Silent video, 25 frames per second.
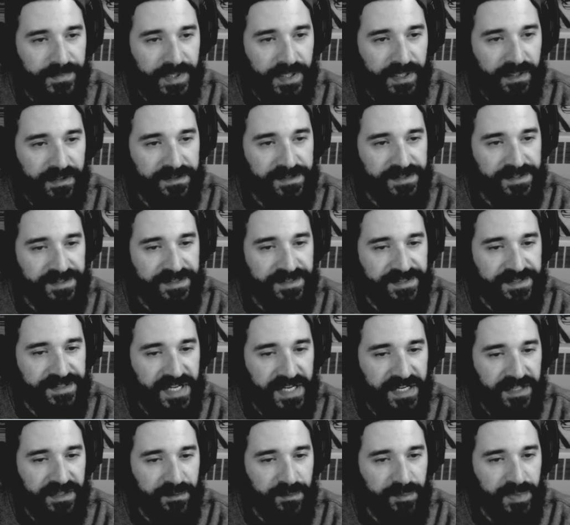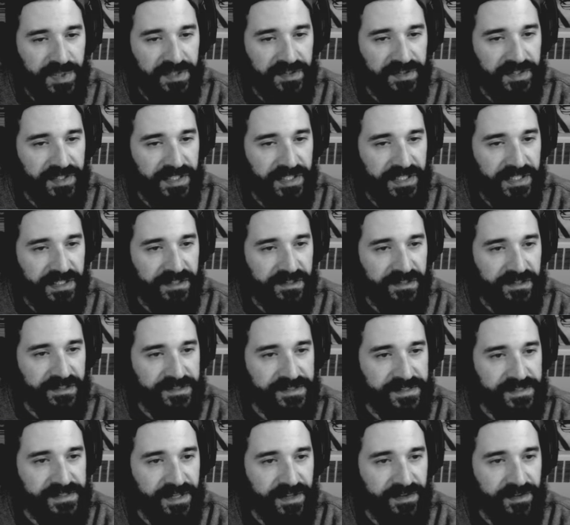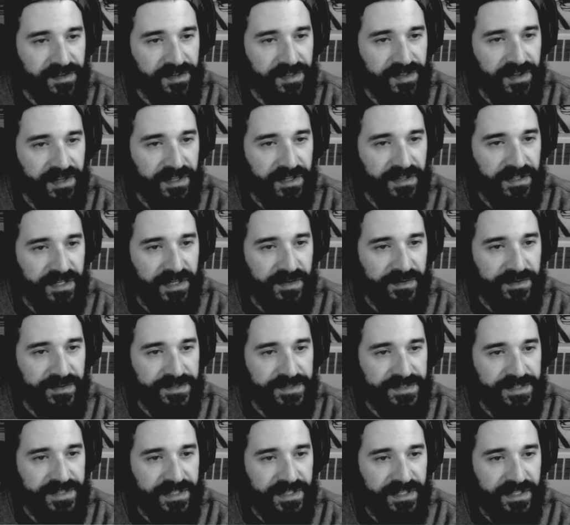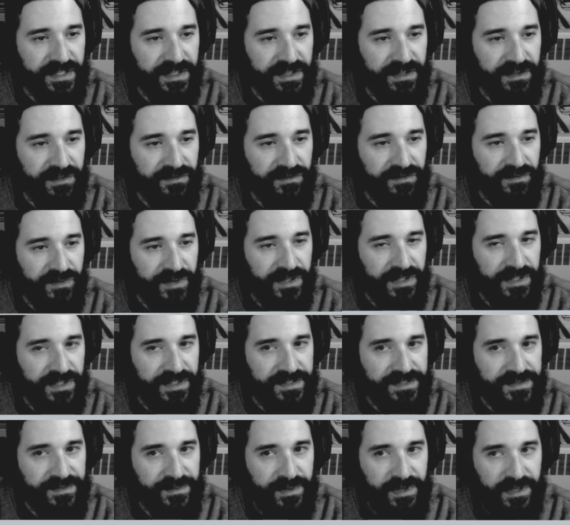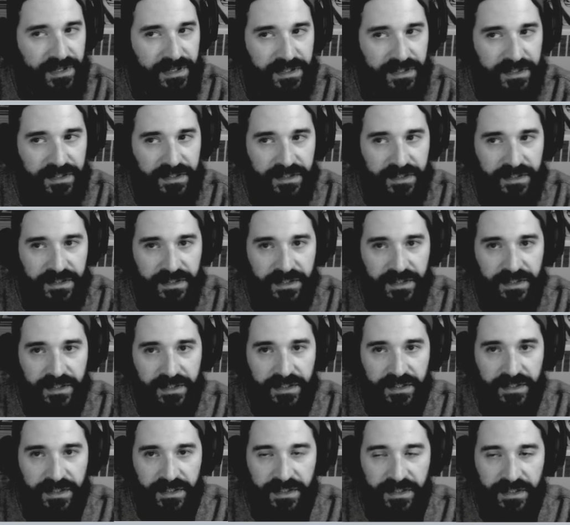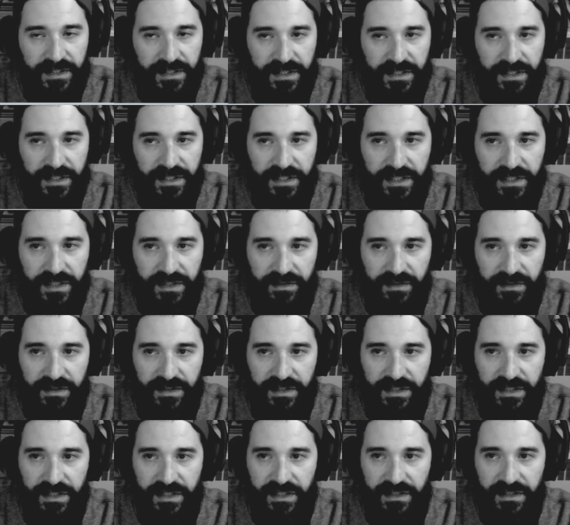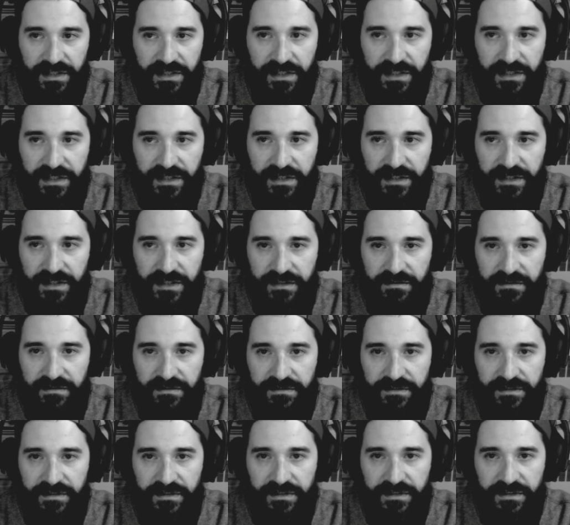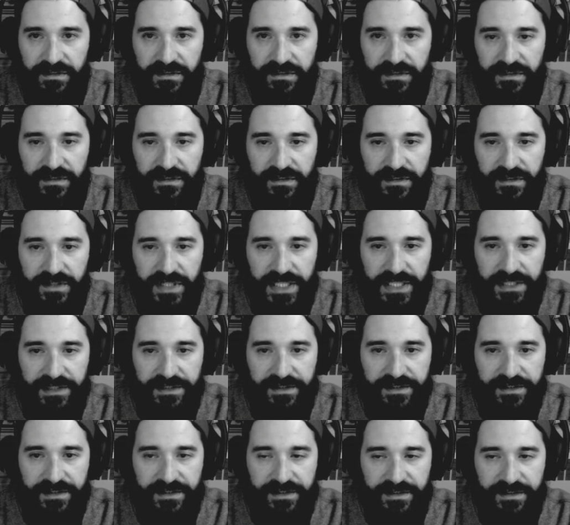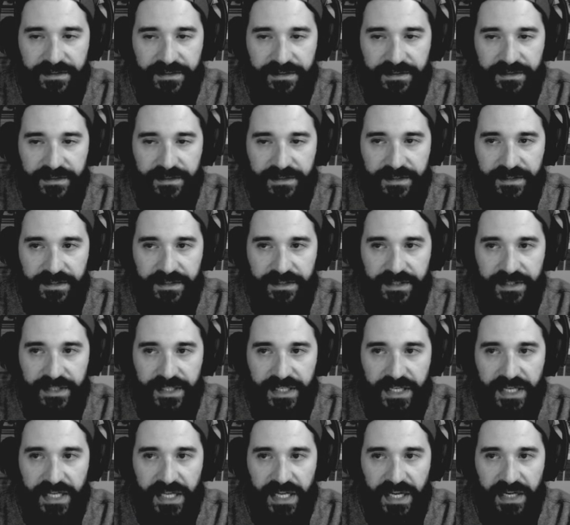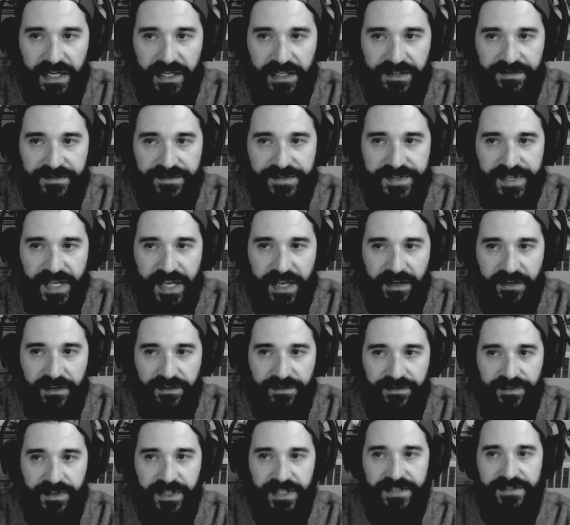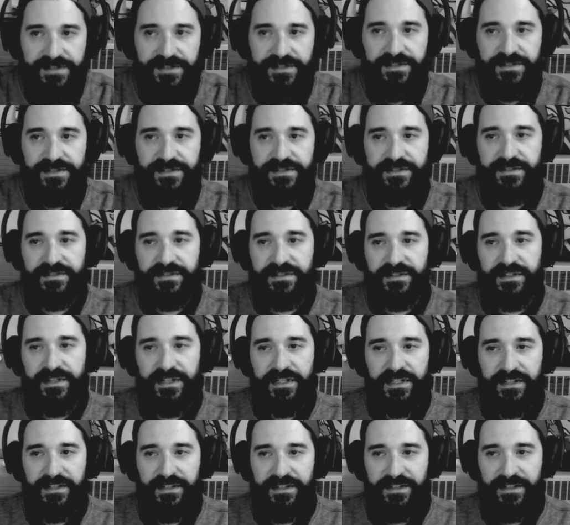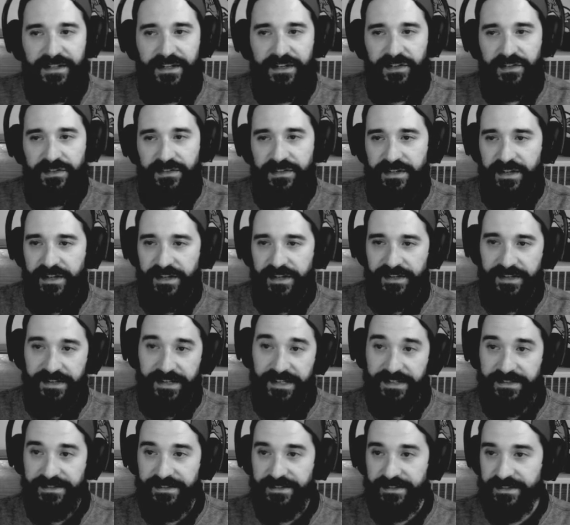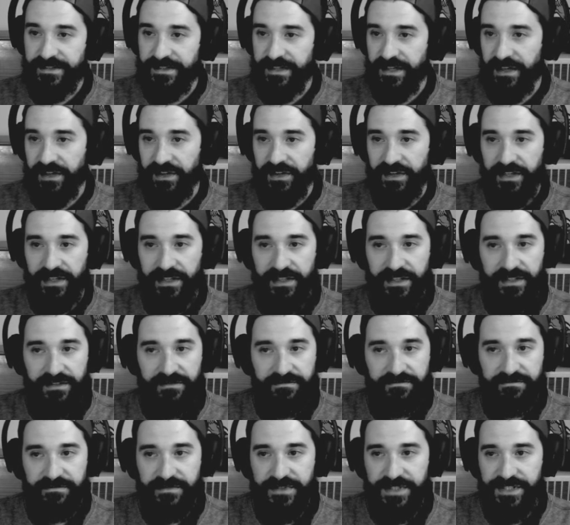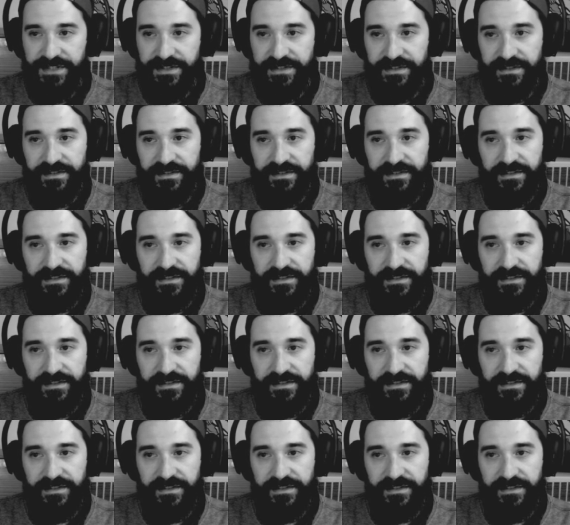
Unsustainability is another thing that I was thinking of with this one. The like negative sacrifices that are unnecessary and just